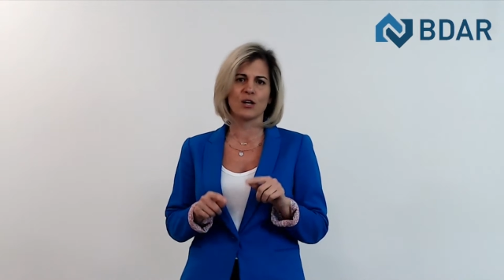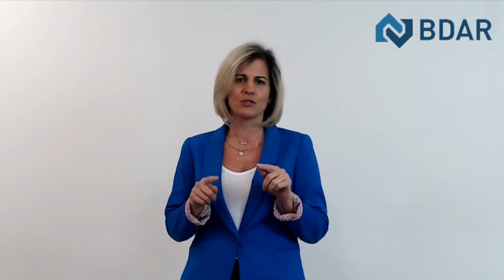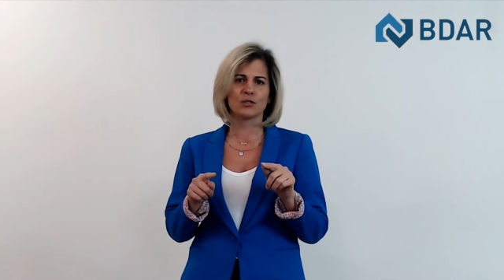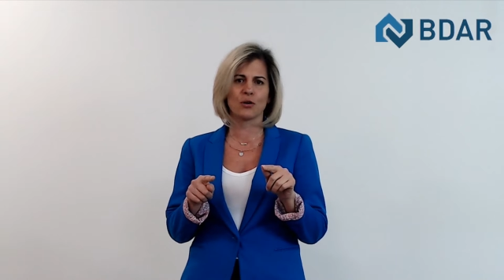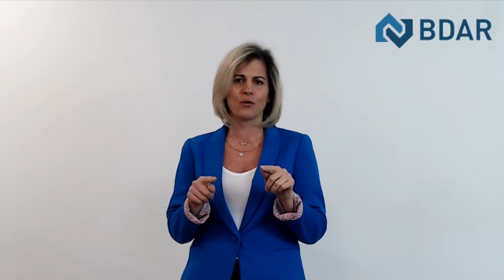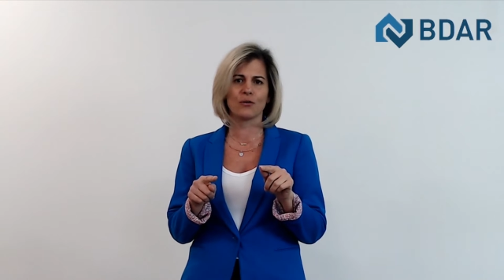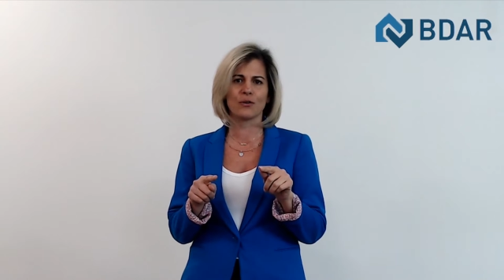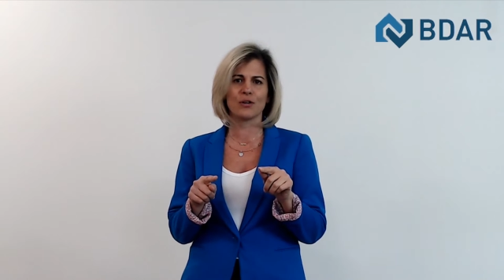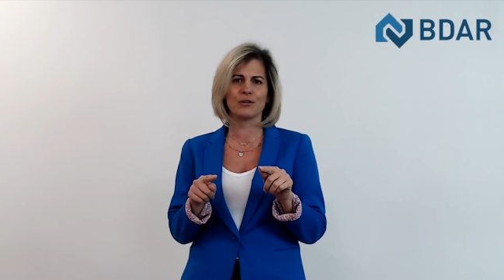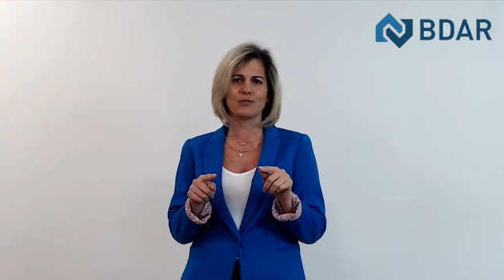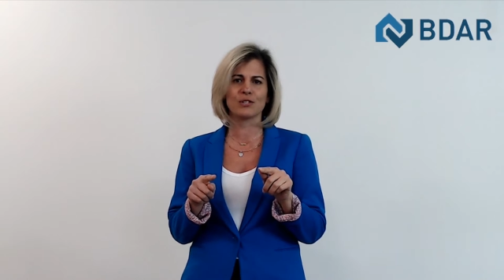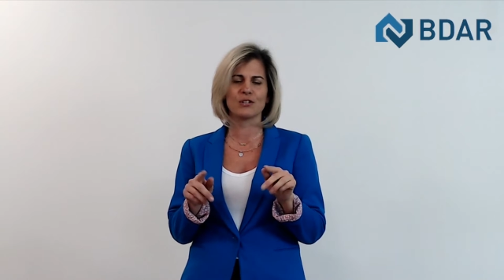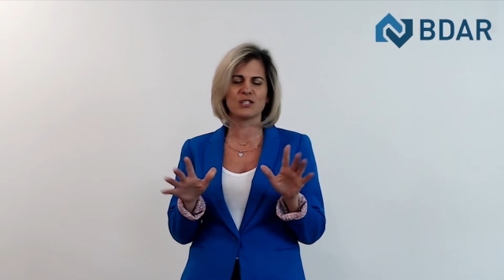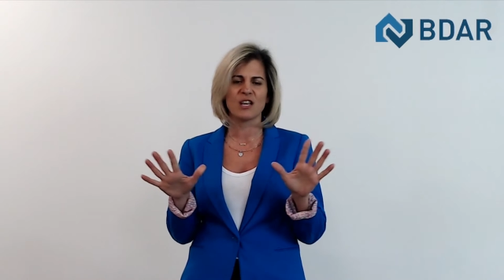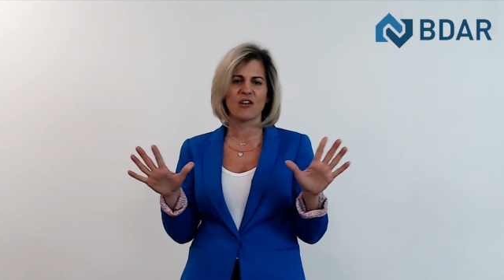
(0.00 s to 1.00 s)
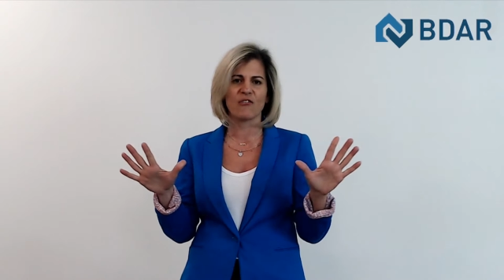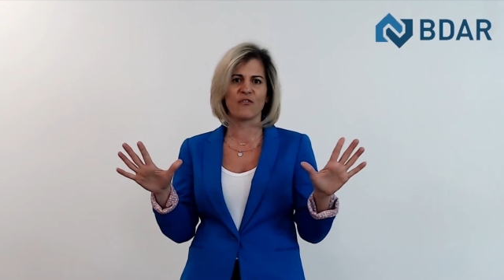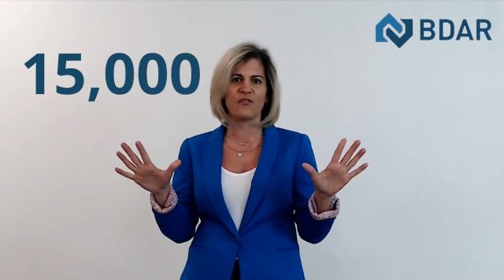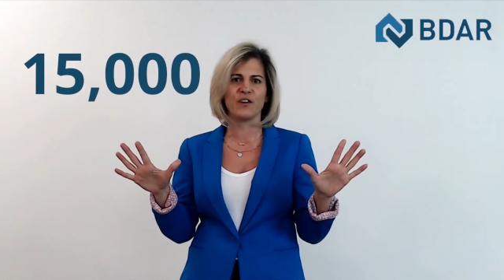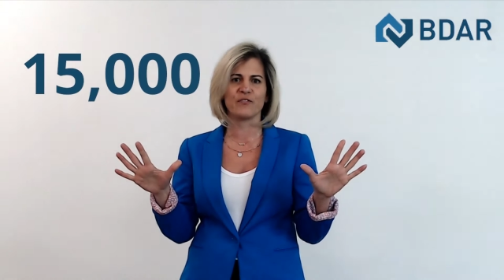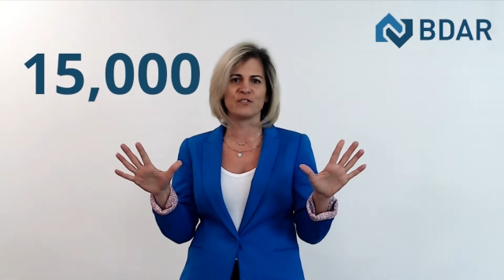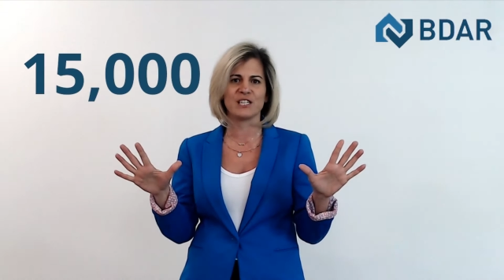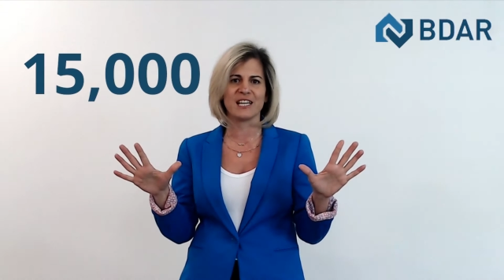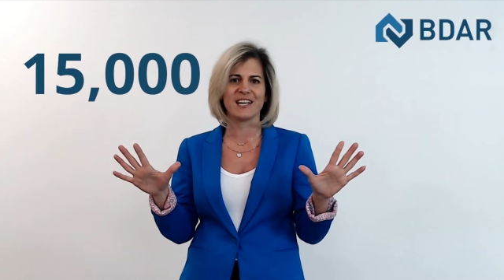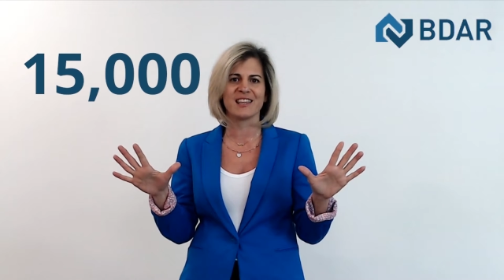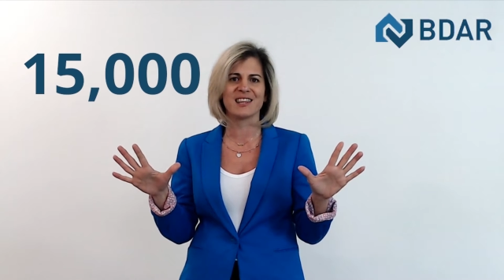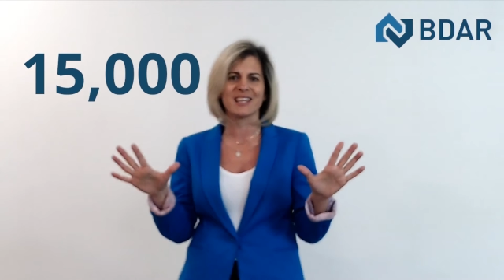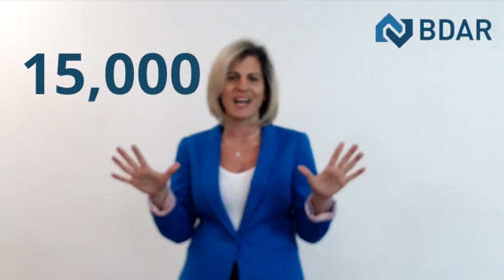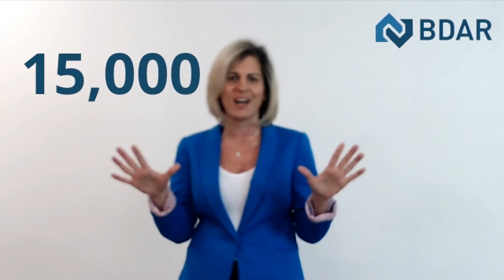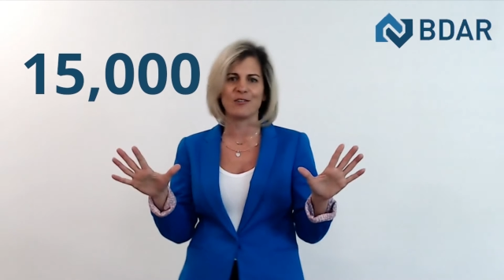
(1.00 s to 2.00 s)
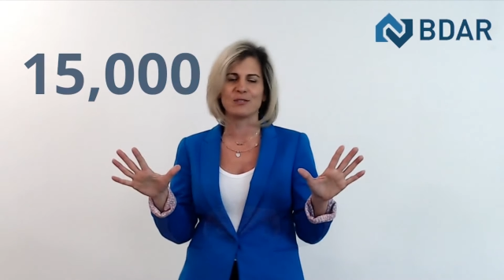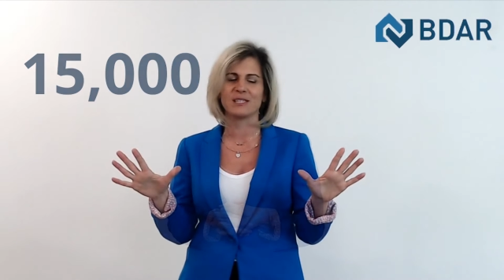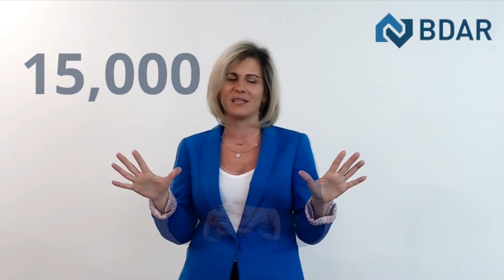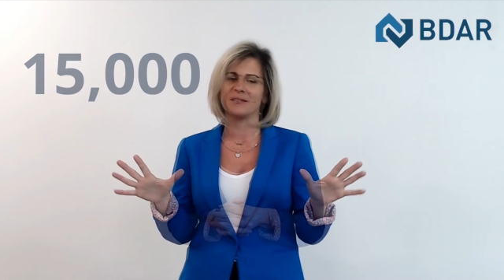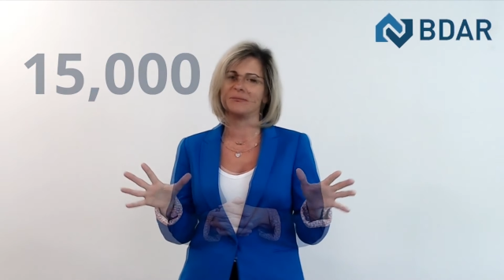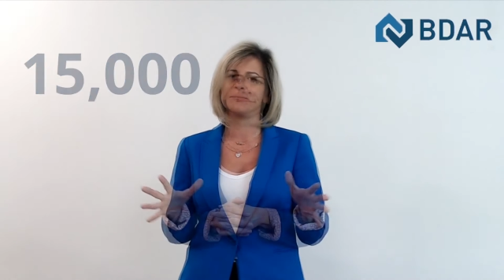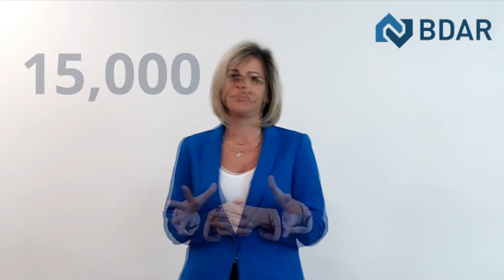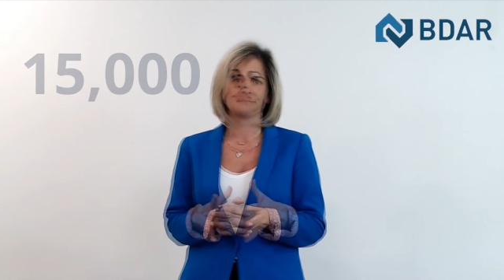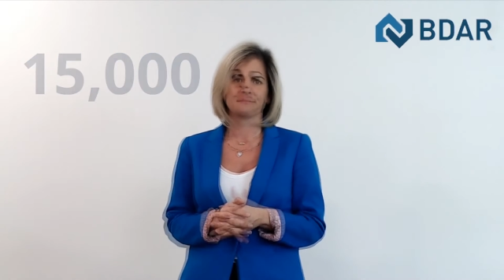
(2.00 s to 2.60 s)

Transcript: Total users, 15,000.